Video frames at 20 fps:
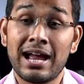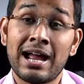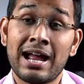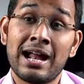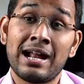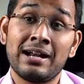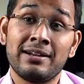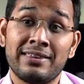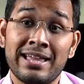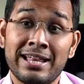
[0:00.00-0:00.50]

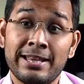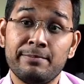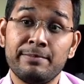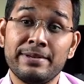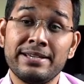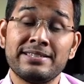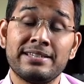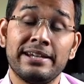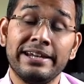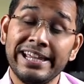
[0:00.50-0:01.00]
And that
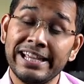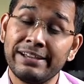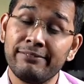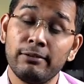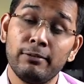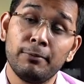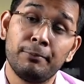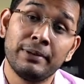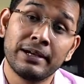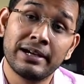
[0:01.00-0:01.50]
means the league
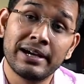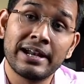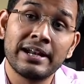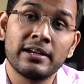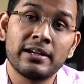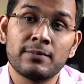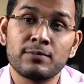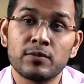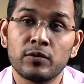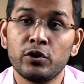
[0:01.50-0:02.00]
will be bigger
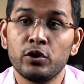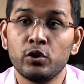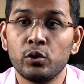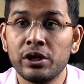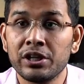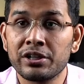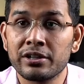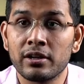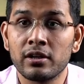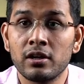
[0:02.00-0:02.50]
in terms of the
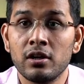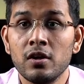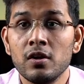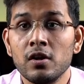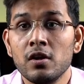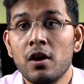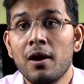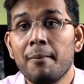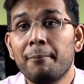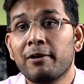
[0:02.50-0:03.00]
duration.
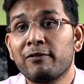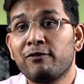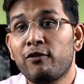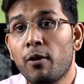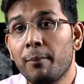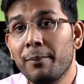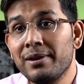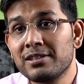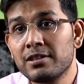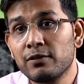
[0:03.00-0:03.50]

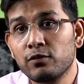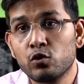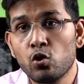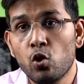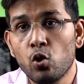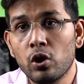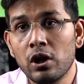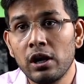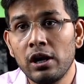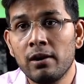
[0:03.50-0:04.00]
Performance of
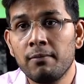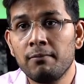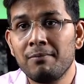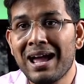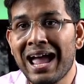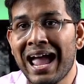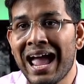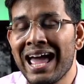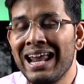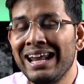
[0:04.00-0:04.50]

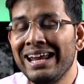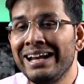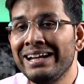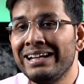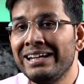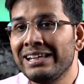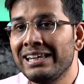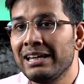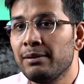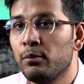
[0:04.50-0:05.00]
Gokulam and
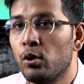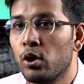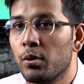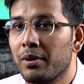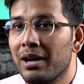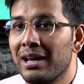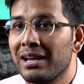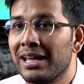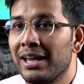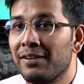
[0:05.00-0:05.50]
ATK
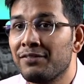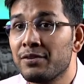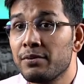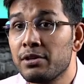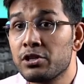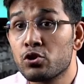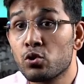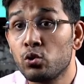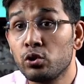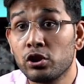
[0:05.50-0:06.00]
Mohanbagan AFC
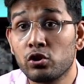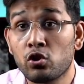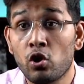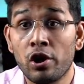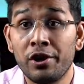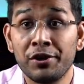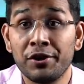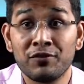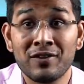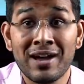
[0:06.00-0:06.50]
will show the
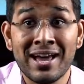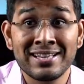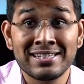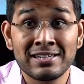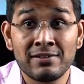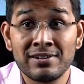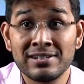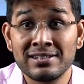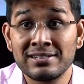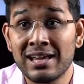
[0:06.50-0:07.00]
quality of
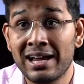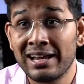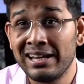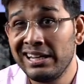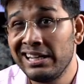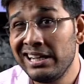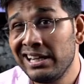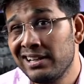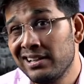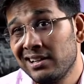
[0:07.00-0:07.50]
ISL versus
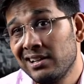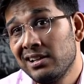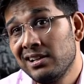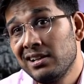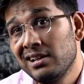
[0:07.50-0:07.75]
I-League.